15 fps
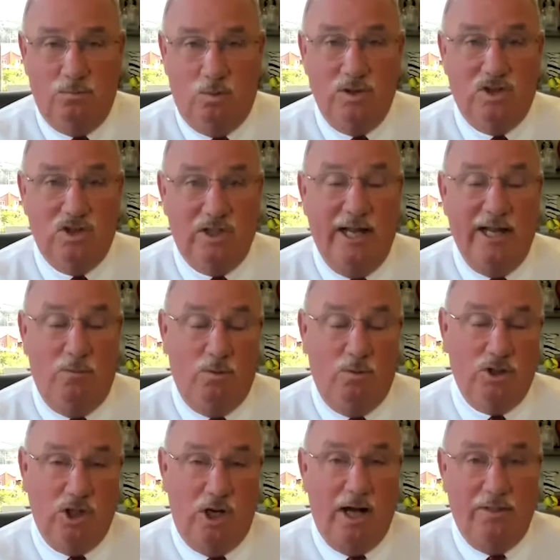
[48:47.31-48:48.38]
saying when
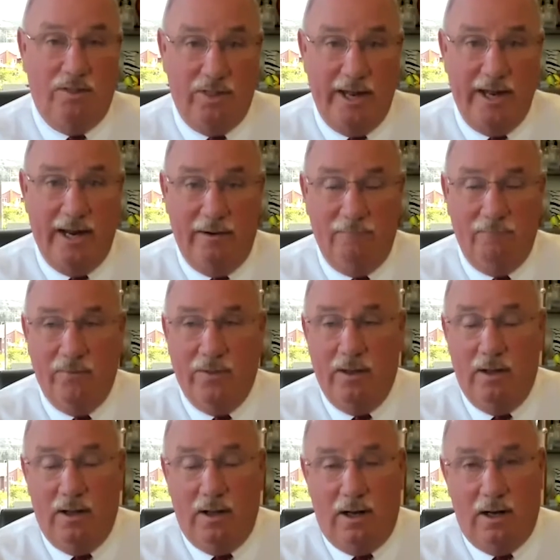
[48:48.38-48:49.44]
John Thain
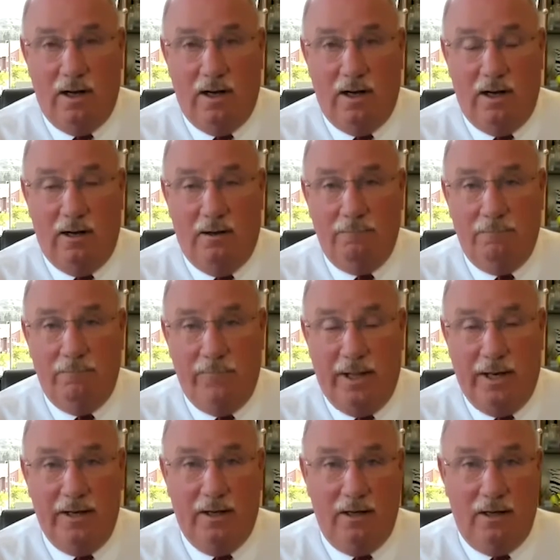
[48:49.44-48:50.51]

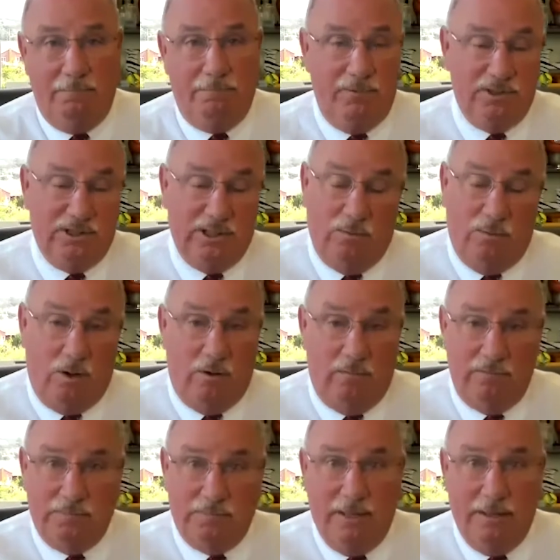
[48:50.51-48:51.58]
ended up selling all of
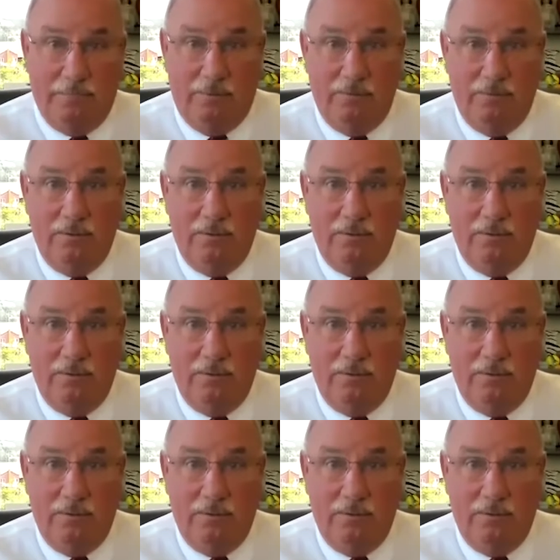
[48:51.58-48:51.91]
his paper.